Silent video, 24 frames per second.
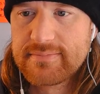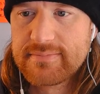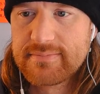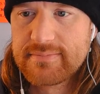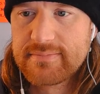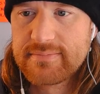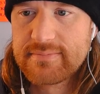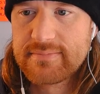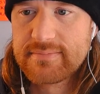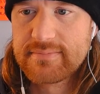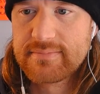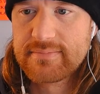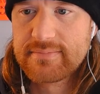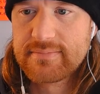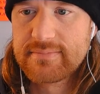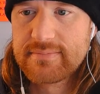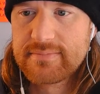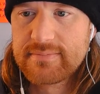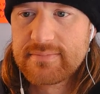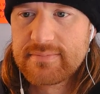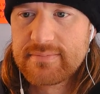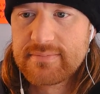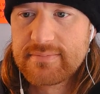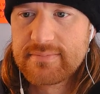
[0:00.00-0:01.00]

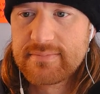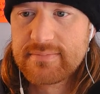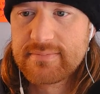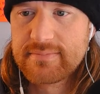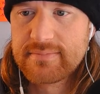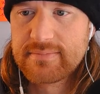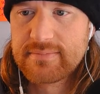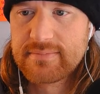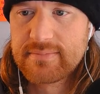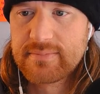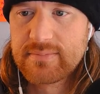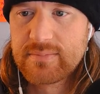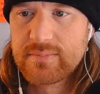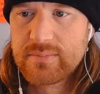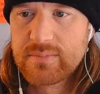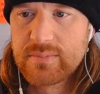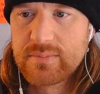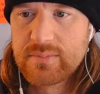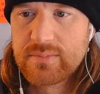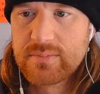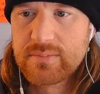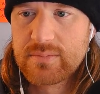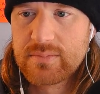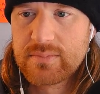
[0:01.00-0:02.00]

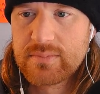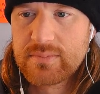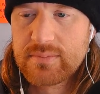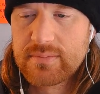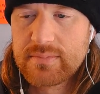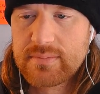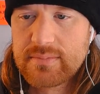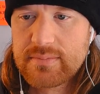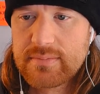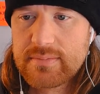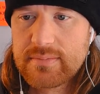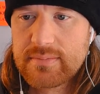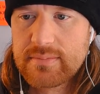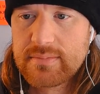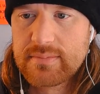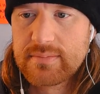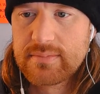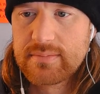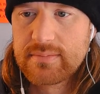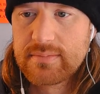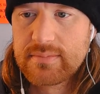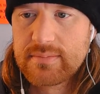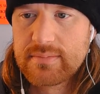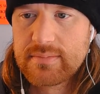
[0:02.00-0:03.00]

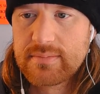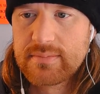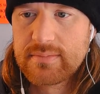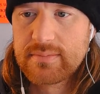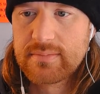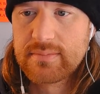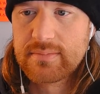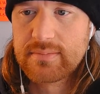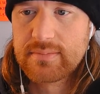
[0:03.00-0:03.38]
[no speech]